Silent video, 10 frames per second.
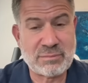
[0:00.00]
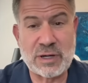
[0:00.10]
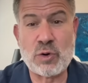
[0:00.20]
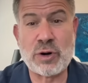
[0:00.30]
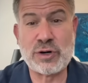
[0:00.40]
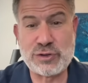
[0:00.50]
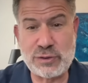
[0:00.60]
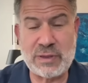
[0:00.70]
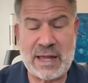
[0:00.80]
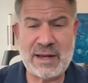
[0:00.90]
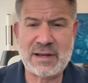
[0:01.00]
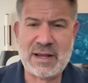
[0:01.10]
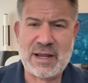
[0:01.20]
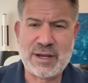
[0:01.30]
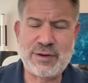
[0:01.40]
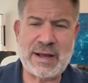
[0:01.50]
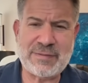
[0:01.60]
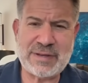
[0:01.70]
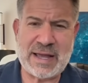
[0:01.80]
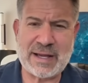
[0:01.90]
But in order to do that, you'd
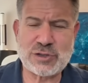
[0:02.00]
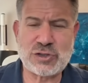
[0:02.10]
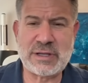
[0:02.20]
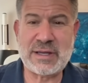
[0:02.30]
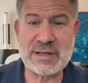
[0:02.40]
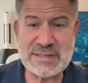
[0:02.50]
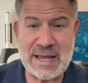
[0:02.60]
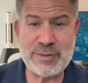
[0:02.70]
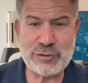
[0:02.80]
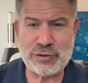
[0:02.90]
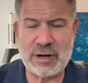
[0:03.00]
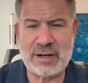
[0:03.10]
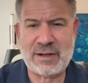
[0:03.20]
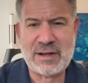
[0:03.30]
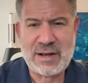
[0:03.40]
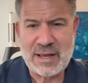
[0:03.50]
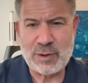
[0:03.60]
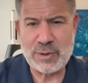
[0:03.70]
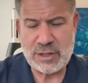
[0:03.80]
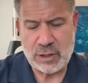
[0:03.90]
have to actually attend the trial.
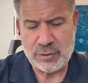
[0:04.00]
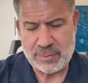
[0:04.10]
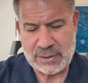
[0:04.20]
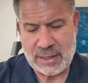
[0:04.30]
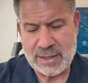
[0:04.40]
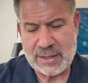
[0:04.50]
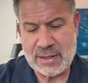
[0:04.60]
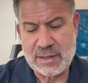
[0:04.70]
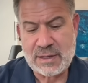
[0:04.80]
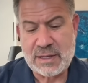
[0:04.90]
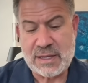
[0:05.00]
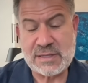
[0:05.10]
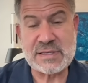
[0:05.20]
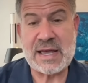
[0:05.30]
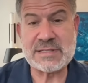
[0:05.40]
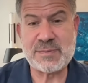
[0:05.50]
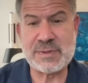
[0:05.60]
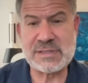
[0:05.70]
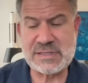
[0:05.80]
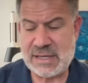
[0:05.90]
And we know that Melania hasn't
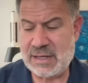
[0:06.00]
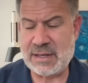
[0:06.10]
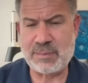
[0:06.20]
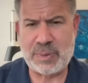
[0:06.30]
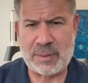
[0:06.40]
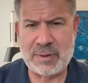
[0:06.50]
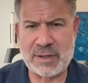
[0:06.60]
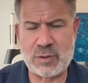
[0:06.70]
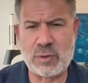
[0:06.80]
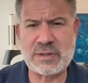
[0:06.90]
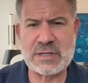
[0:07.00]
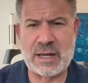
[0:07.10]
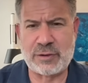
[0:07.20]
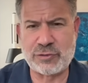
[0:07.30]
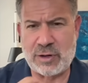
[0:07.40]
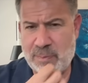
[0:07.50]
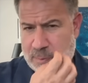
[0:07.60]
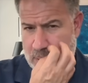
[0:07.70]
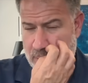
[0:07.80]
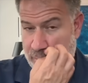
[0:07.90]
been seen in public with Donald Trump
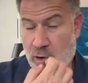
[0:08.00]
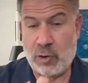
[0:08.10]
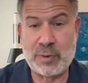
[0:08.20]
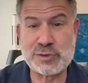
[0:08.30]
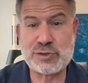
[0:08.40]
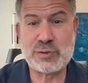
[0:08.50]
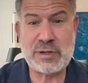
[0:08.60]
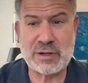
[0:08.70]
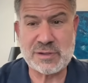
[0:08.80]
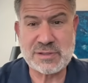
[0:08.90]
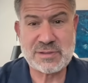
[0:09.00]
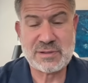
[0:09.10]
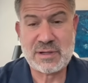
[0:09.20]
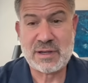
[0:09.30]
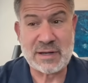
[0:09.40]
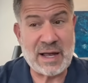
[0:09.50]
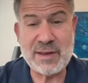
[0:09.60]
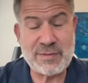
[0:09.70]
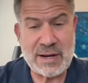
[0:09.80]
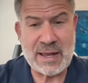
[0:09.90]
for almost 2 years. Not
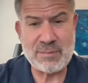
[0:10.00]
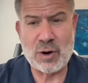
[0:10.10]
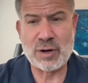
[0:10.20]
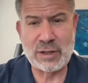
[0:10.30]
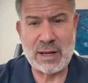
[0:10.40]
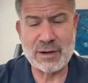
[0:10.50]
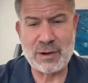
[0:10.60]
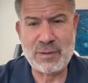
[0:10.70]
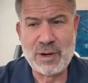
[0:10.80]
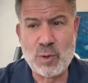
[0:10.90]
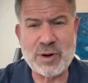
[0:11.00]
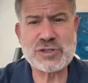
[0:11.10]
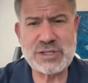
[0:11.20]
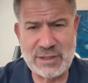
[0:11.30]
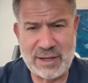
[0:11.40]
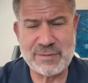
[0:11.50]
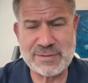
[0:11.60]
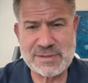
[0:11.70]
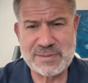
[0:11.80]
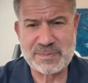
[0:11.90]
even at Mar-a-Lago, where she
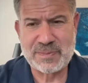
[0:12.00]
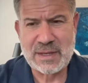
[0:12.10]
lives.